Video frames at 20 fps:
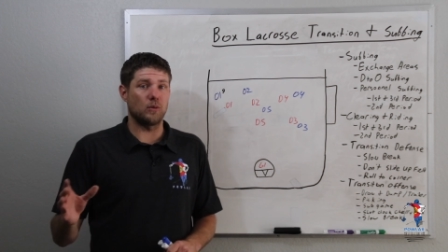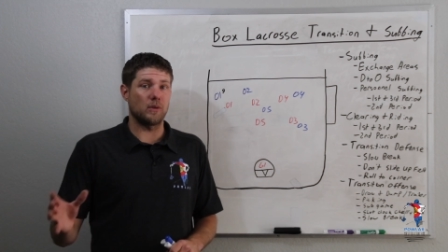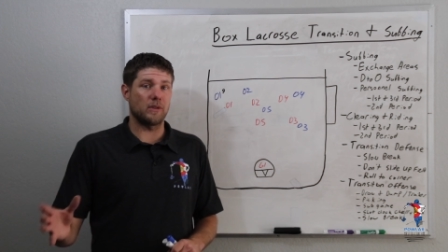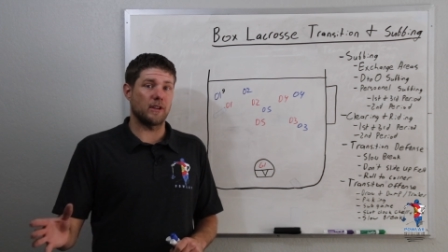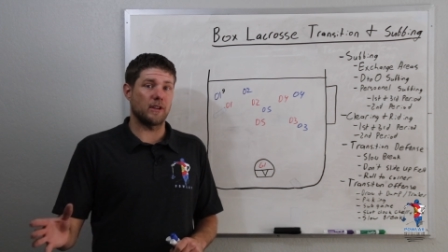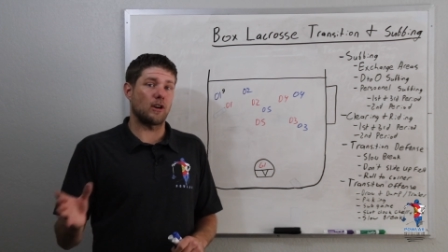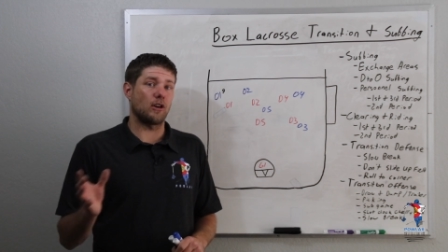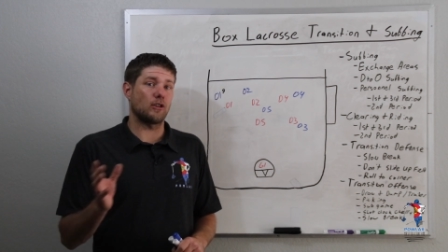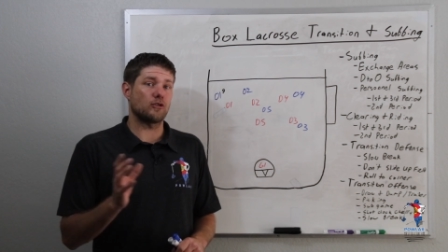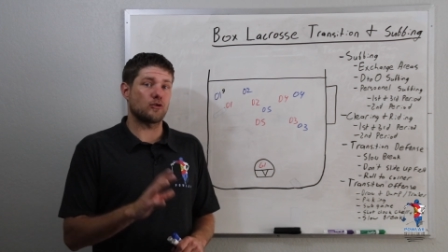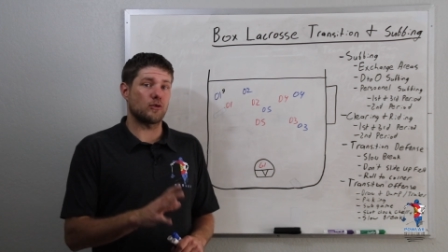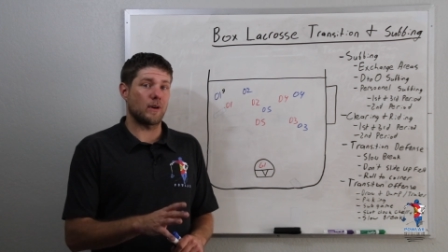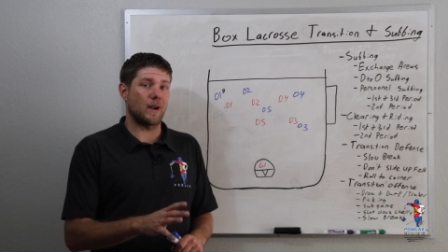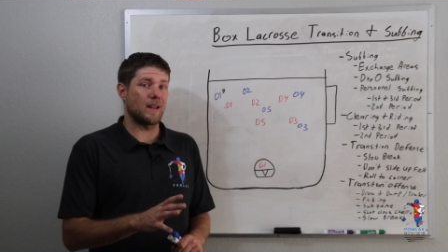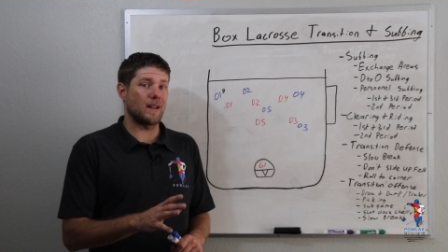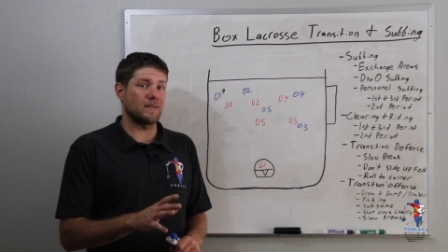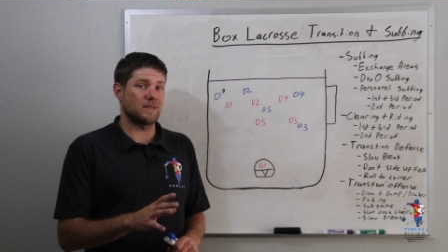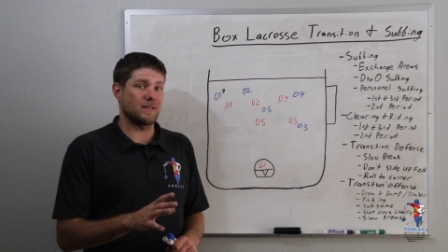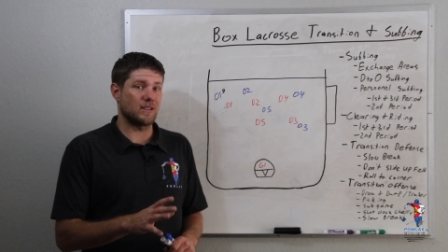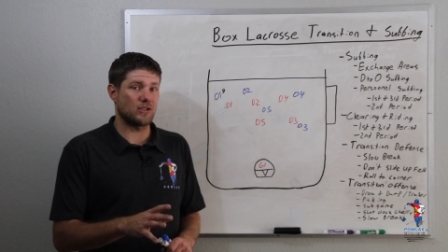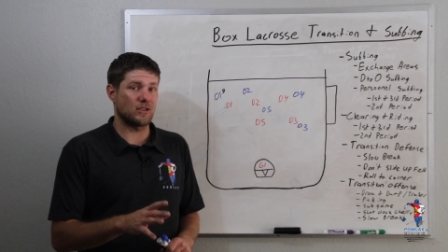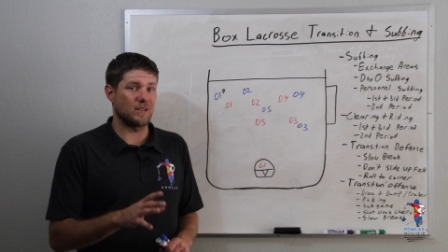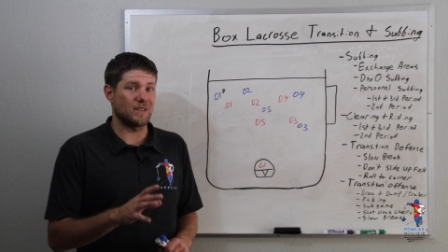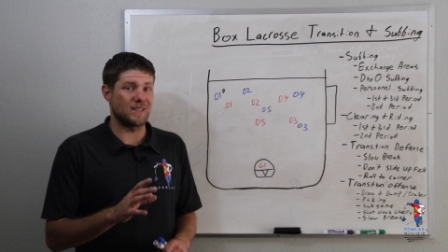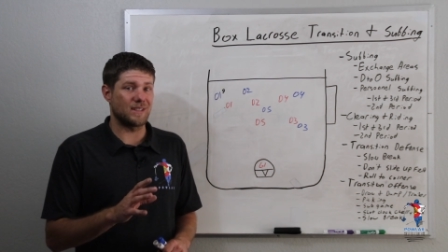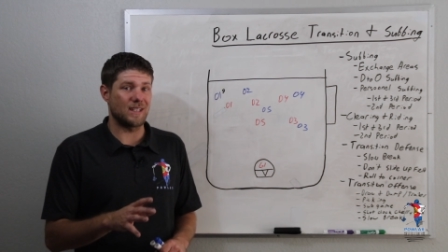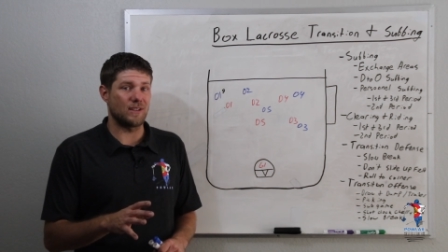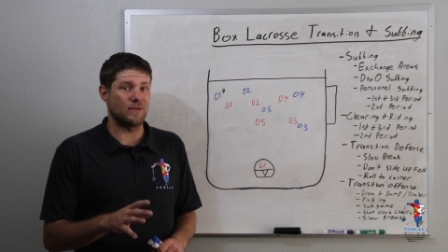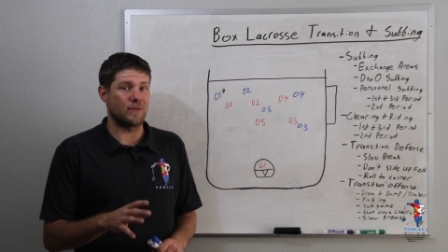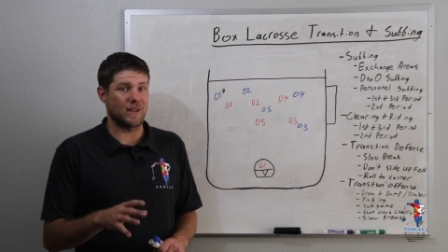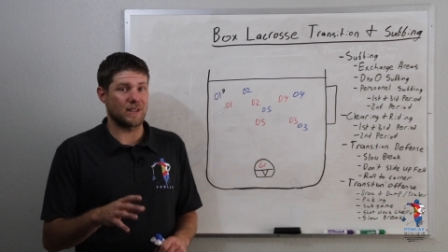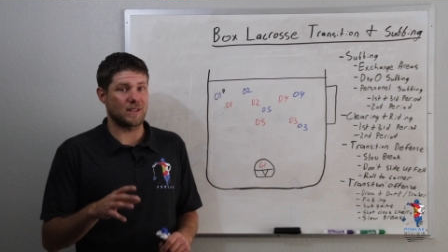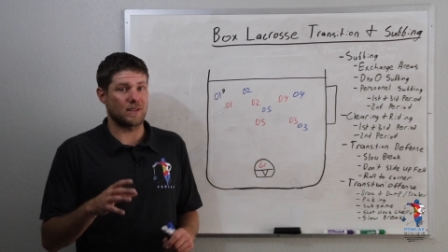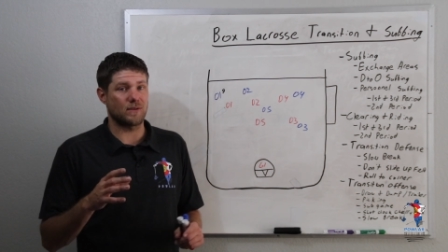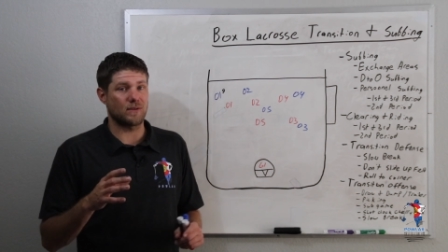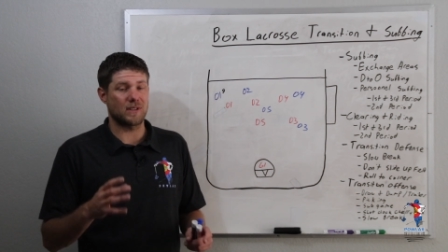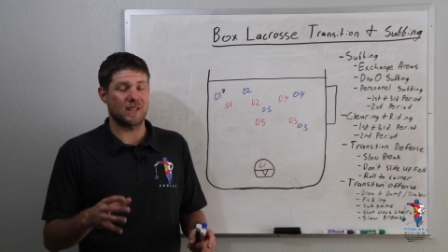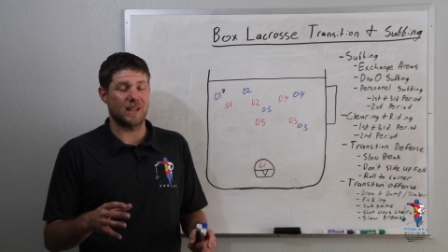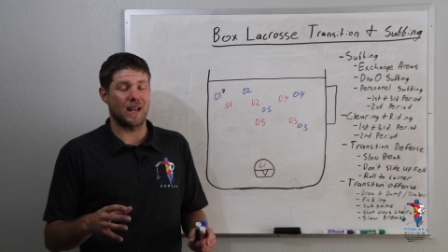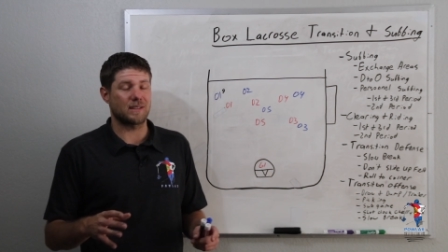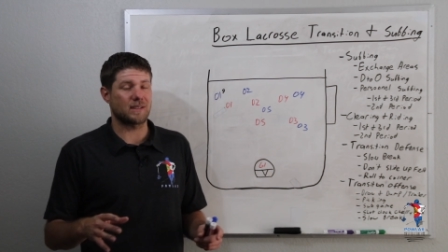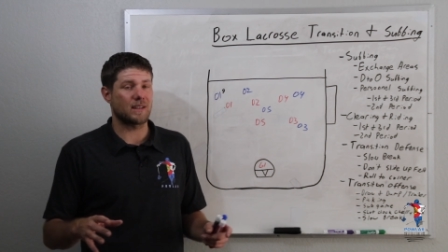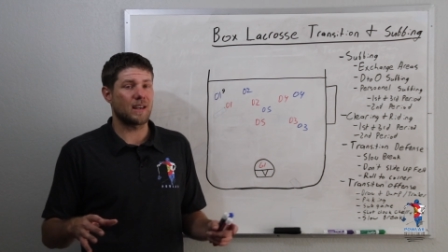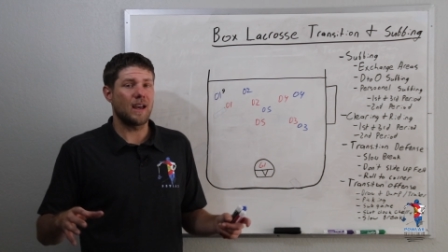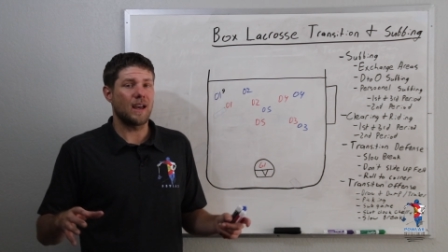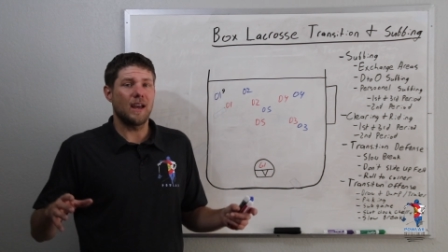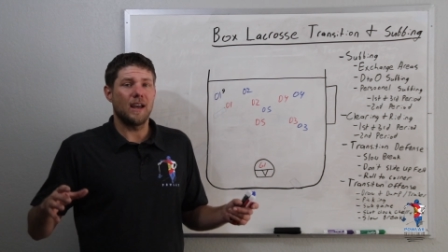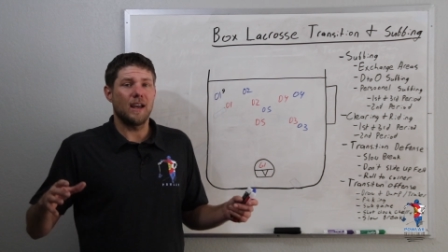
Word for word: within our transition defensive sets.